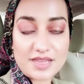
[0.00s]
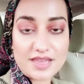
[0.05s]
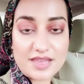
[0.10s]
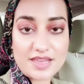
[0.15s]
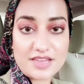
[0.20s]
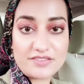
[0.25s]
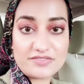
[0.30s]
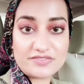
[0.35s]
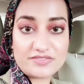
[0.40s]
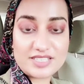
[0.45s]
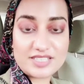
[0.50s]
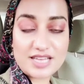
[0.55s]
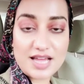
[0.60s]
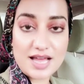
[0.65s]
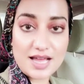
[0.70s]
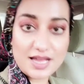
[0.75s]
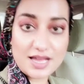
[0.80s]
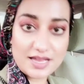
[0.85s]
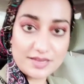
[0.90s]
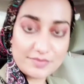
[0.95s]
if
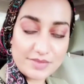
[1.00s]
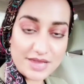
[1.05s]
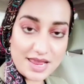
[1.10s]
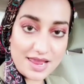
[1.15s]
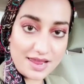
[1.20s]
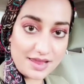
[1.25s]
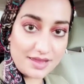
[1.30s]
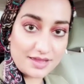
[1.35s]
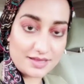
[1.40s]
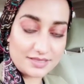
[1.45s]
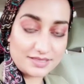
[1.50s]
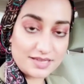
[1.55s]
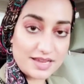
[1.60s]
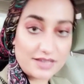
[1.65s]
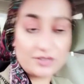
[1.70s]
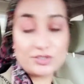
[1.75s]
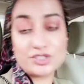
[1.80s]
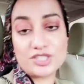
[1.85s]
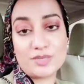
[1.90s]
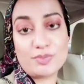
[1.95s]
time and
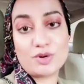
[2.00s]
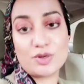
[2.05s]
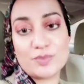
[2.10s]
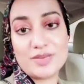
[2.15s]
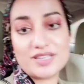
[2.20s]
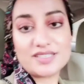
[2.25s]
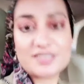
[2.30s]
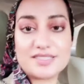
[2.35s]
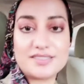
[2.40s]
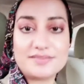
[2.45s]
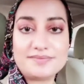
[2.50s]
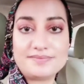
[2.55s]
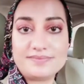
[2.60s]
energy permit.